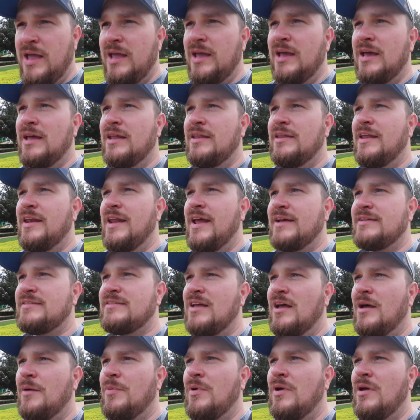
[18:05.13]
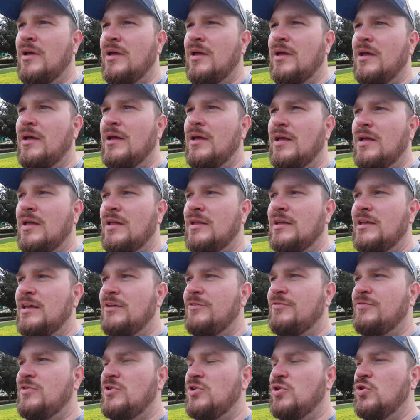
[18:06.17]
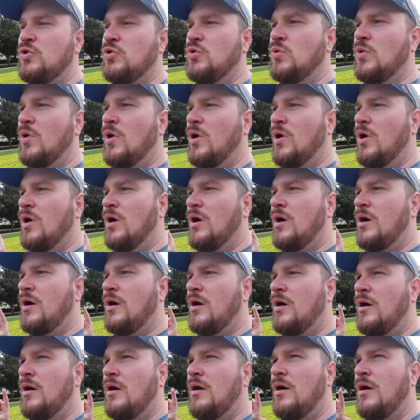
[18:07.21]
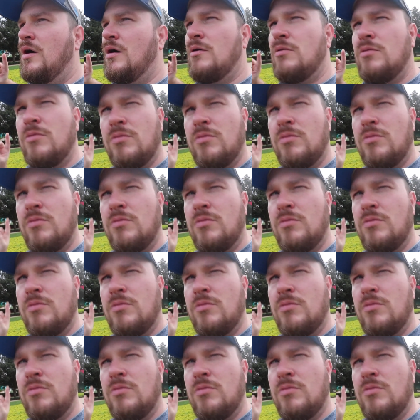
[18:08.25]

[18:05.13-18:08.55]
And the next up, if you are